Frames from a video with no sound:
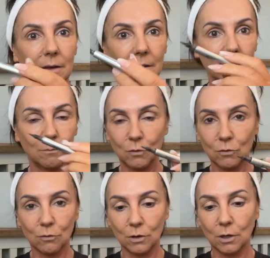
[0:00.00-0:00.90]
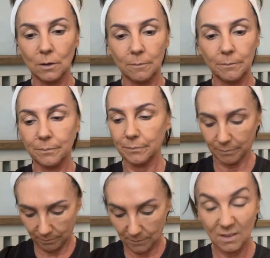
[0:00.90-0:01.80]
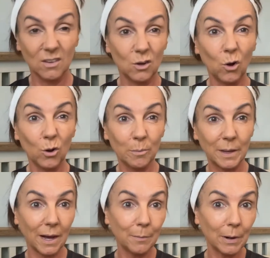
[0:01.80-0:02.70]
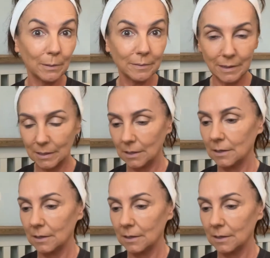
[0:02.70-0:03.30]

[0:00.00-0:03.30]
and I'm just going to colour my eyebrows in.